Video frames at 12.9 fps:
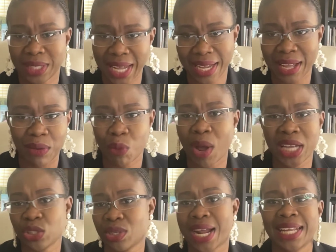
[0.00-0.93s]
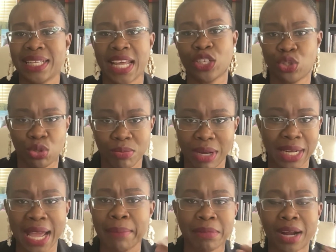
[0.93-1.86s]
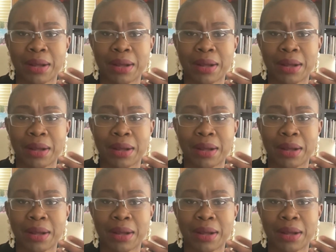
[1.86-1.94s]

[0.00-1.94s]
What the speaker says: Like, why should I lend you money? I'm not a